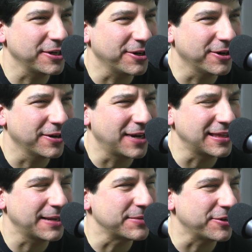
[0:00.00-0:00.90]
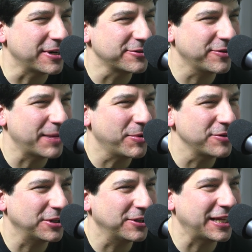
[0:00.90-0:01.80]
saw I think it was your
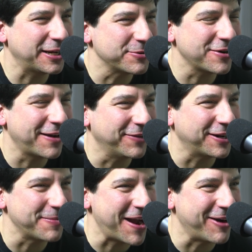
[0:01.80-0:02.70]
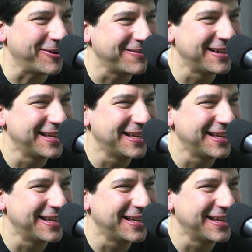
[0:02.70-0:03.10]
Instagram post. It looked like you were driving a Camaro.